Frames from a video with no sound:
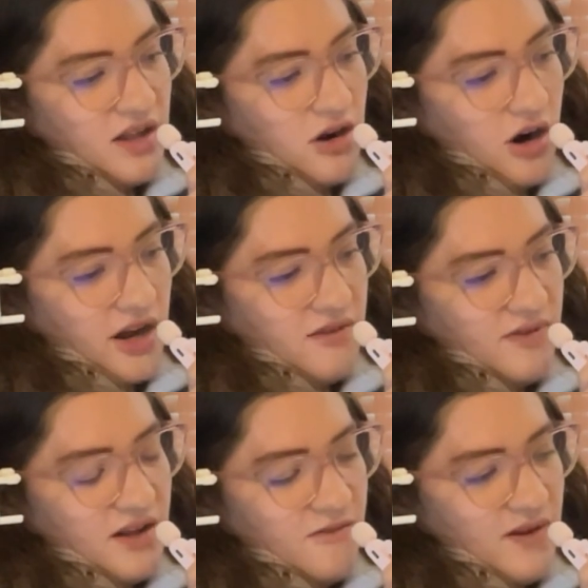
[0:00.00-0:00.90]
Our
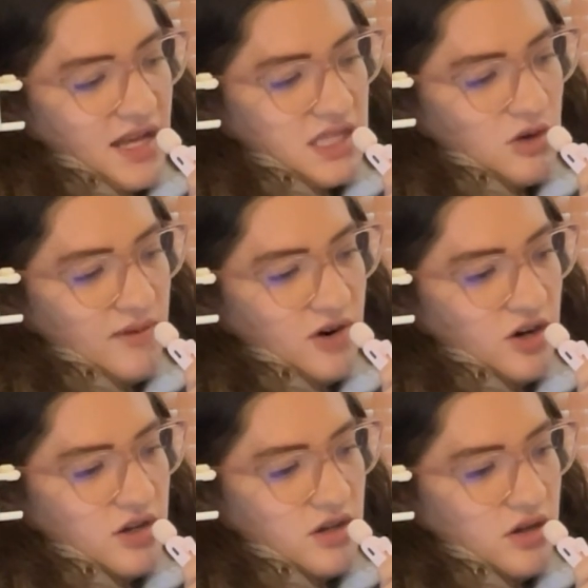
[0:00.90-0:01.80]
Infinite Fates, though I've
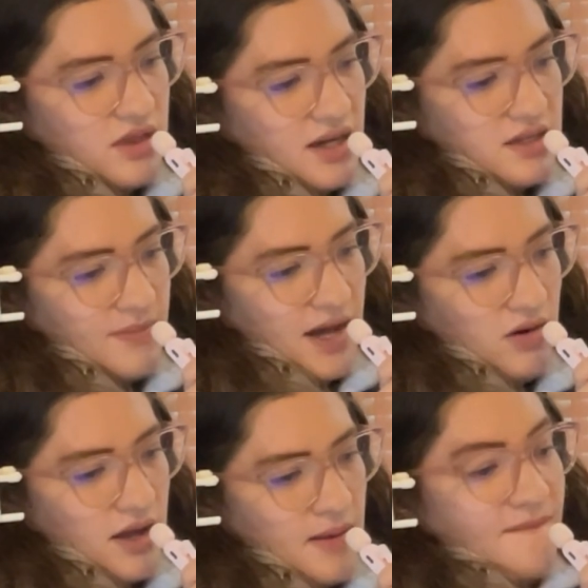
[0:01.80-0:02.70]
heard good things about
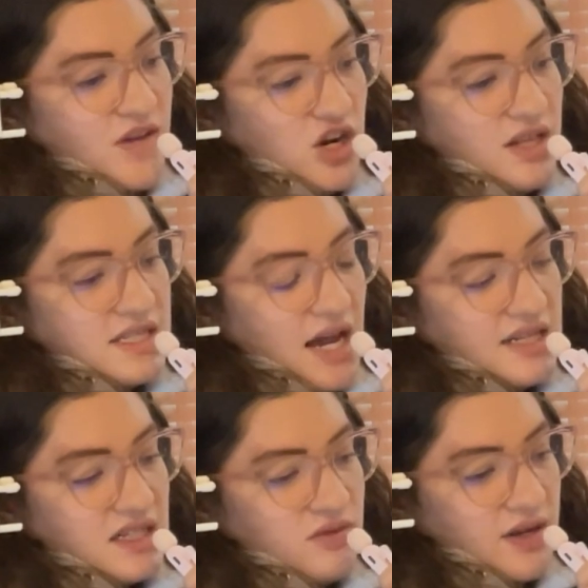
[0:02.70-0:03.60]
it. Fearless, I
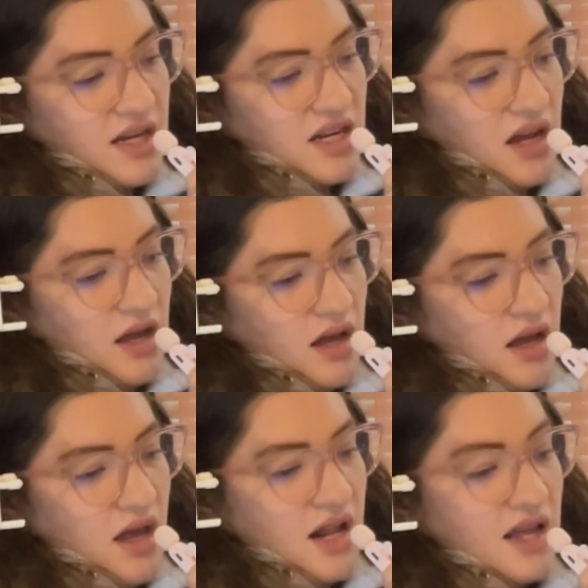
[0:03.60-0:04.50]
did read,
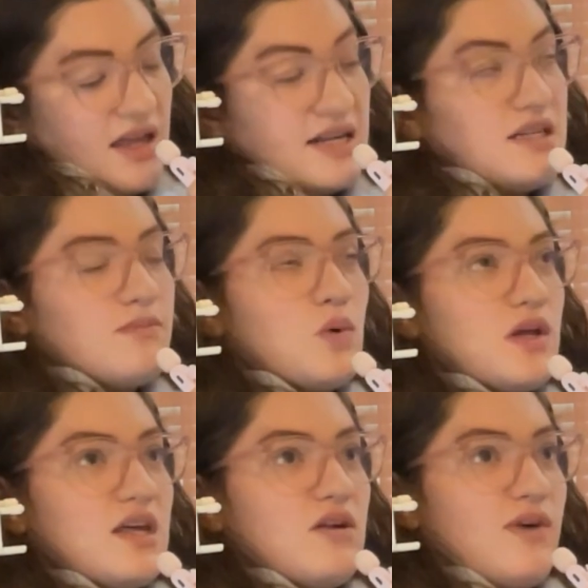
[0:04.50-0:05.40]
and I liked it more
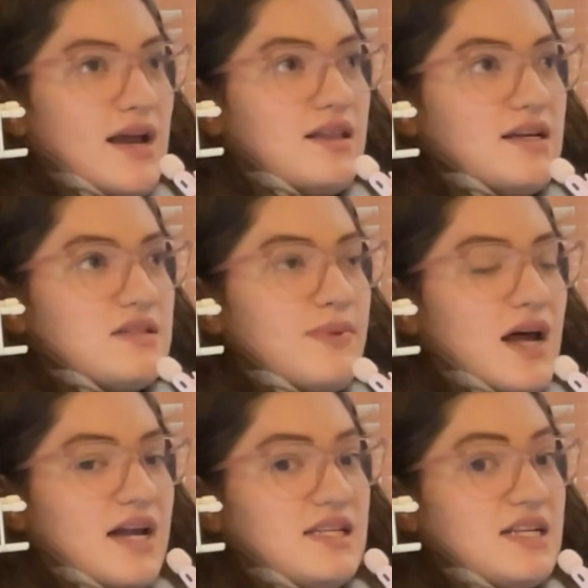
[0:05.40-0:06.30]
than Reckless, but
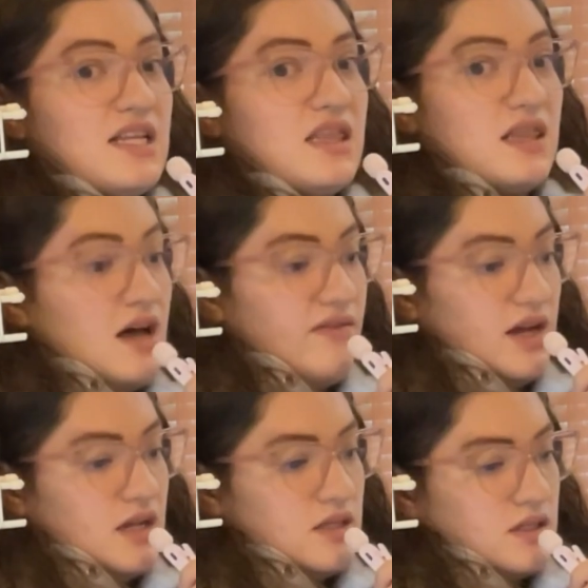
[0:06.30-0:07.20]
I didn't love
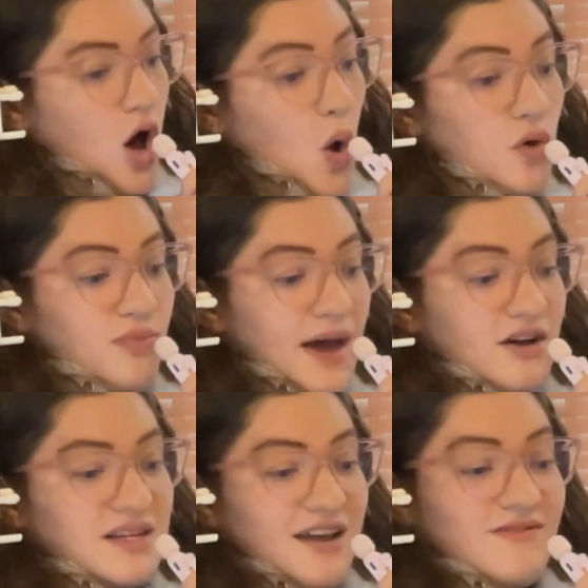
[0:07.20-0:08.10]
it.
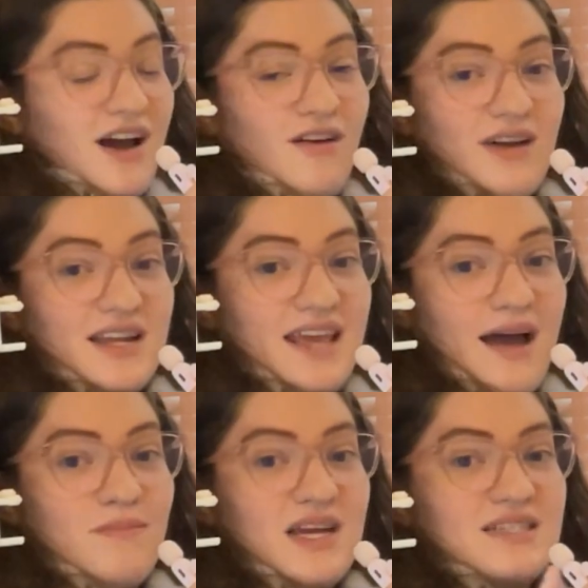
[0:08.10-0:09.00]
Oathbound, I have not read
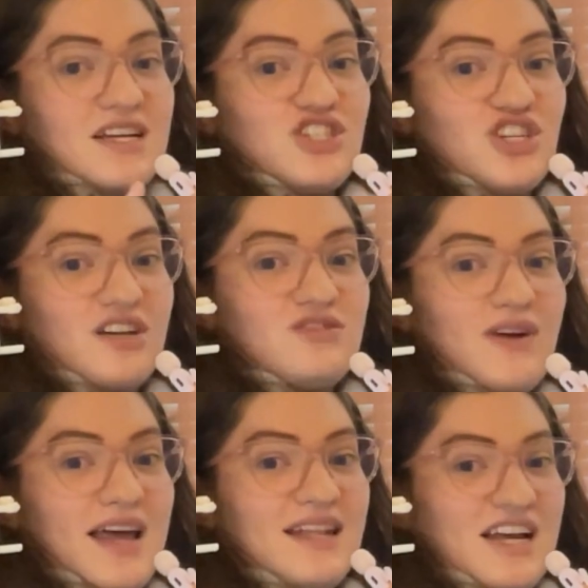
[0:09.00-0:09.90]
yet because I just
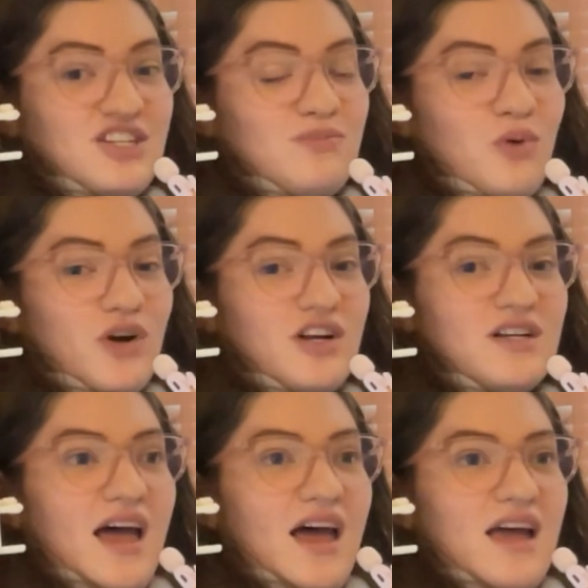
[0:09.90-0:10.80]
read Legendborn,
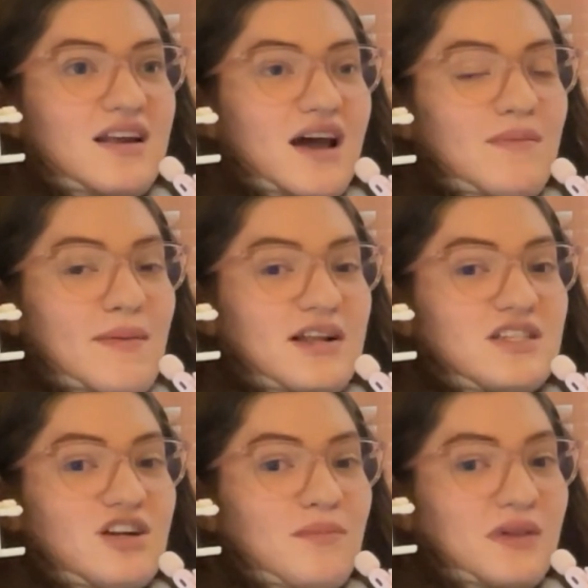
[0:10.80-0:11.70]
and I'm about to
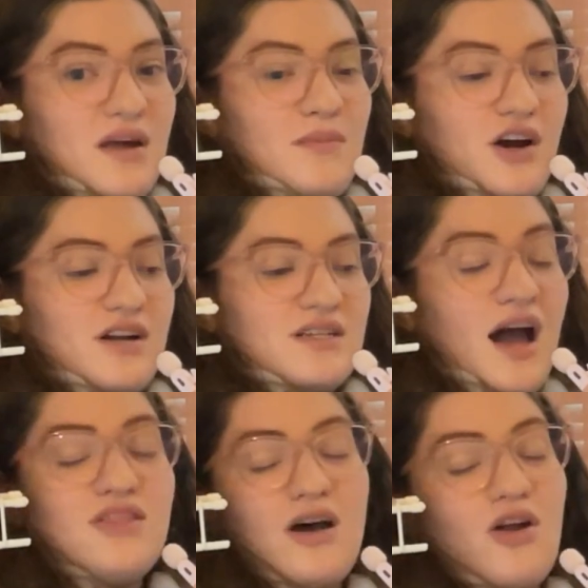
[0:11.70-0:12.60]
start Bloodmark.
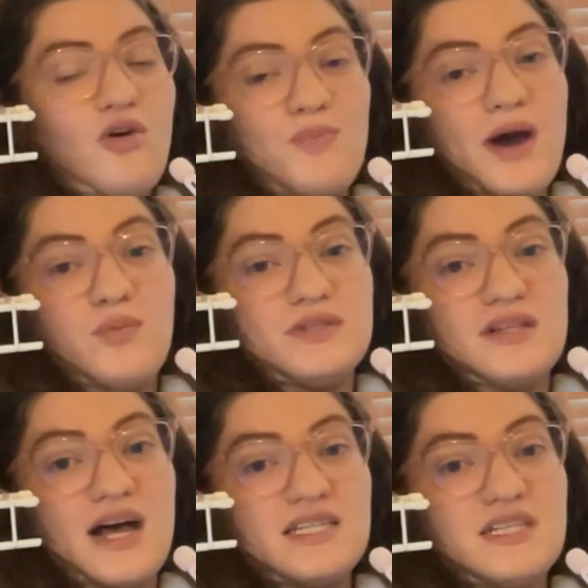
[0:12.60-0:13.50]
I thought Oathbound was the
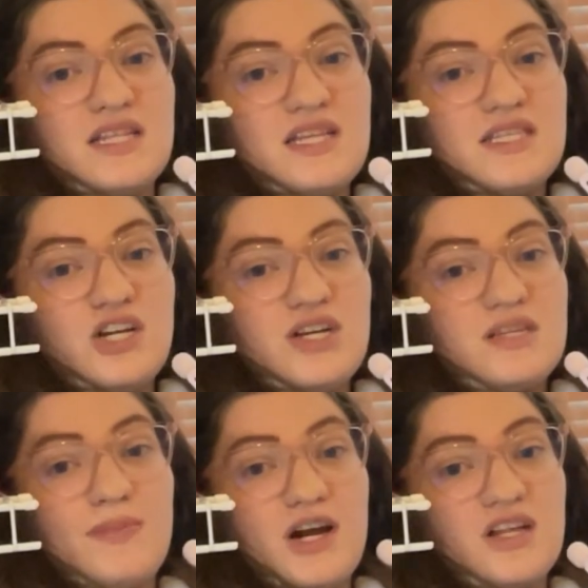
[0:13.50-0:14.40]
last in the series.
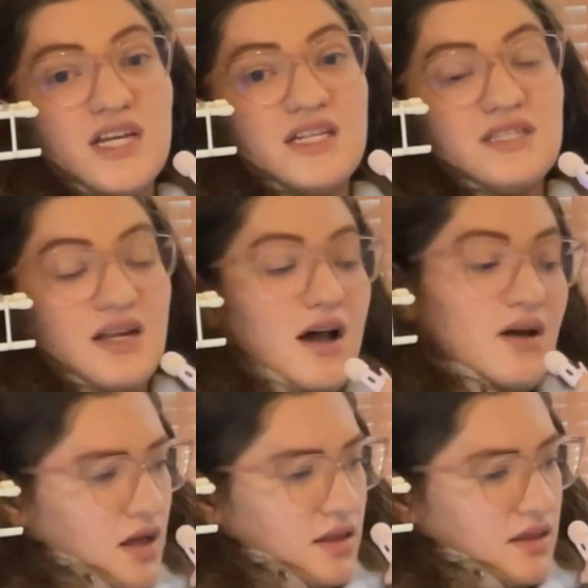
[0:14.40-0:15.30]
Apparently it's not.
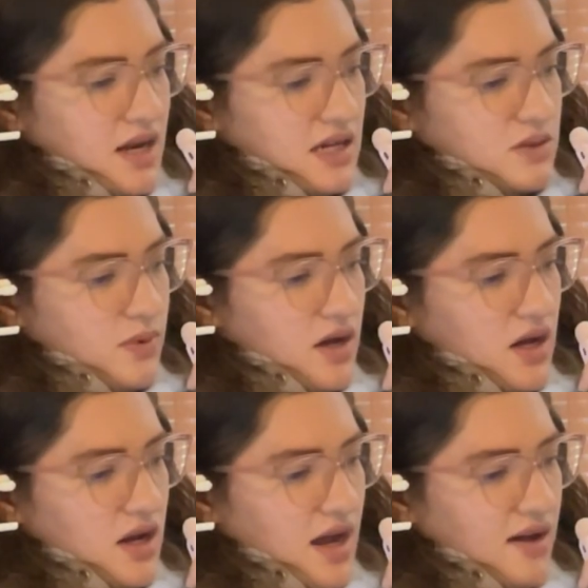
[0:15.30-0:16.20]
The next
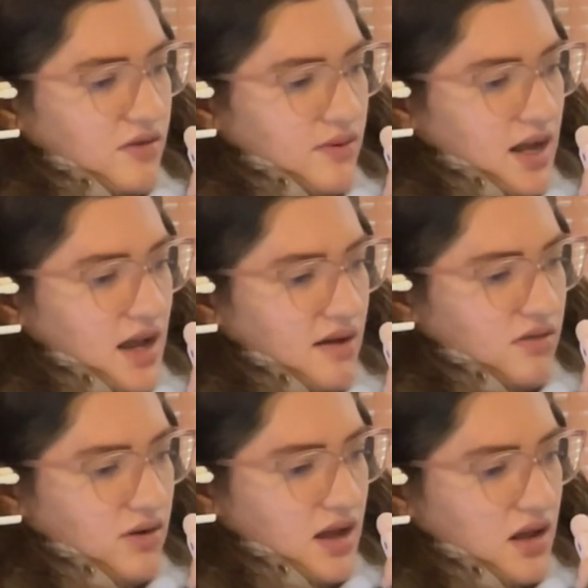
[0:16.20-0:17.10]
one, I haven't
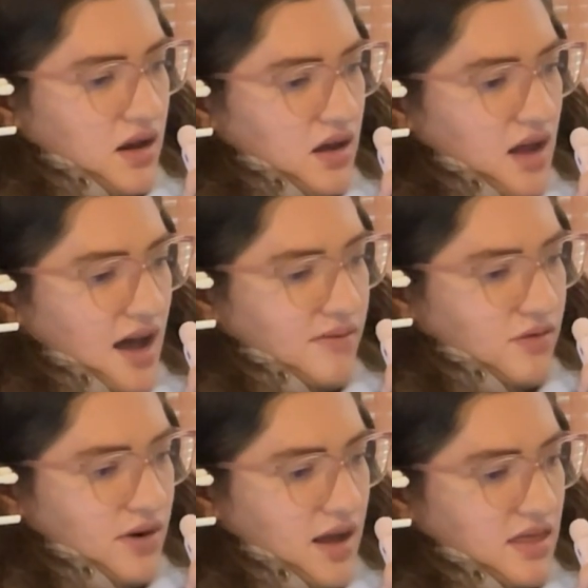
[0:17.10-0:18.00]

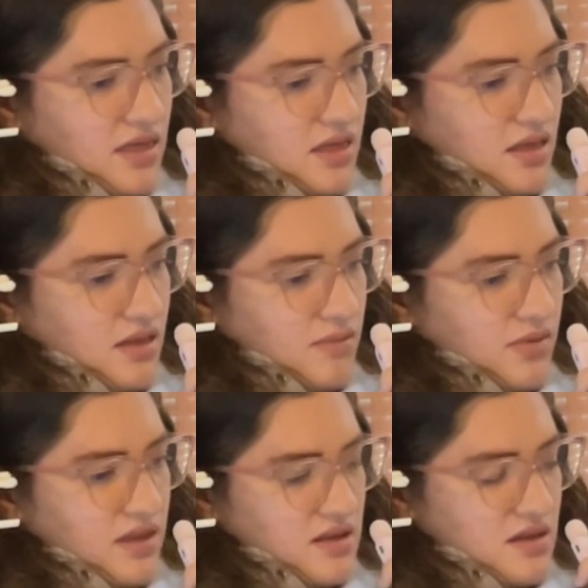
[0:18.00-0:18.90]
read.
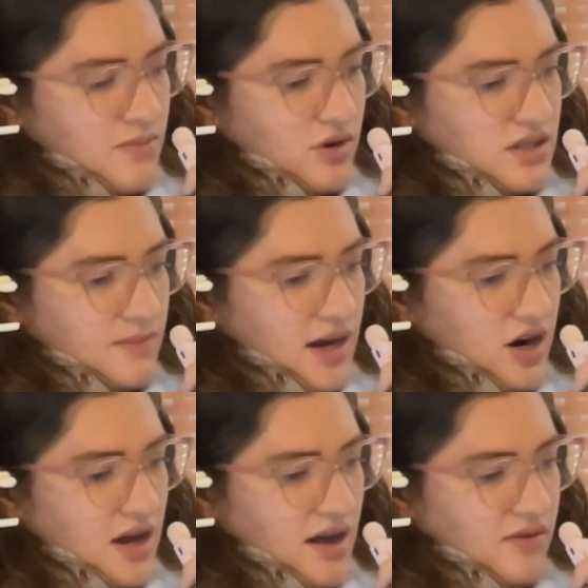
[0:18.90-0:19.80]
This is Marissa Meyer.
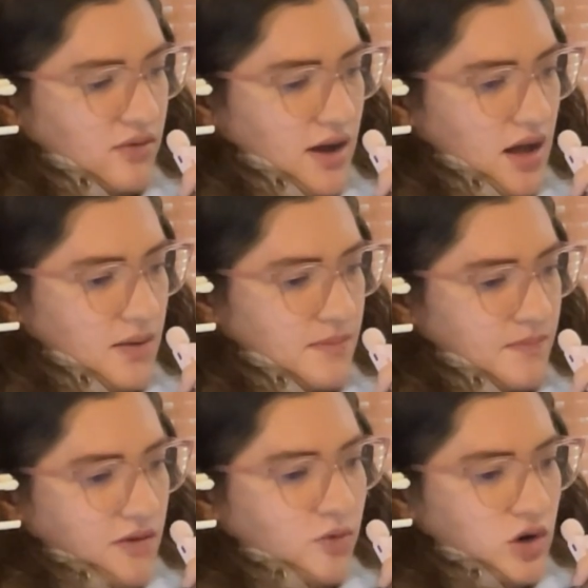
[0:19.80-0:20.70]
I haven't read.
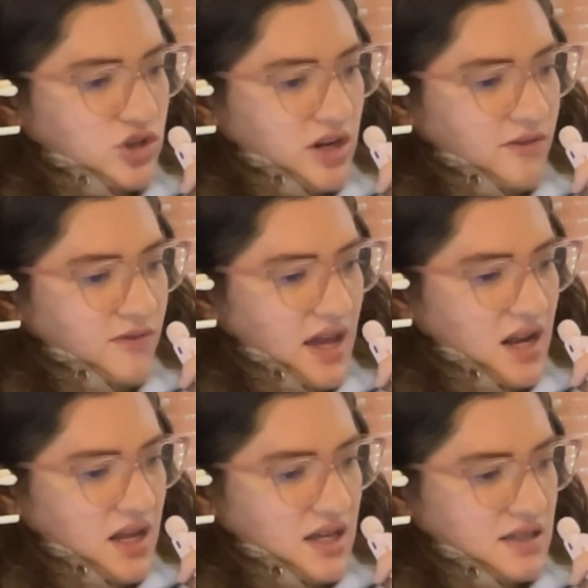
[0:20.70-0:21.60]
A Forgery of Fate
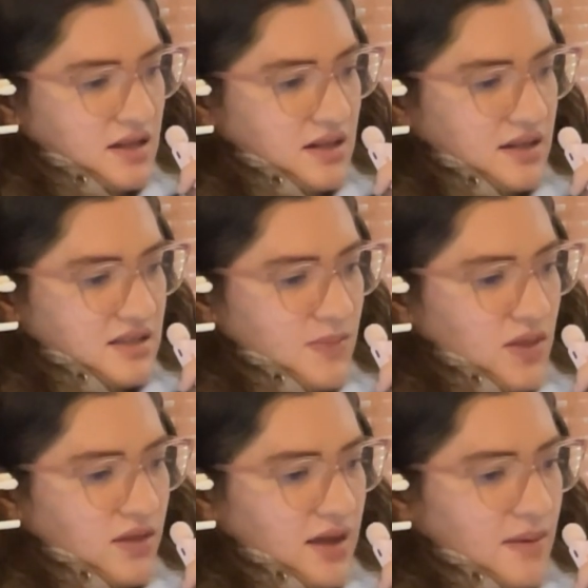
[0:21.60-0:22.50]
is
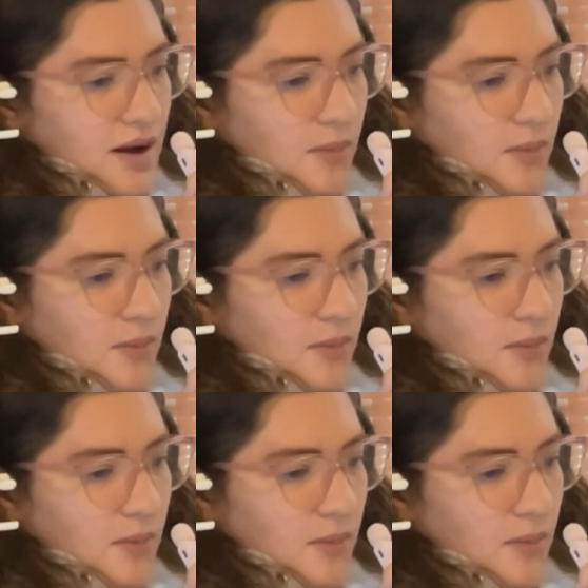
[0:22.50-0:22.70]
Elizabeth Lim.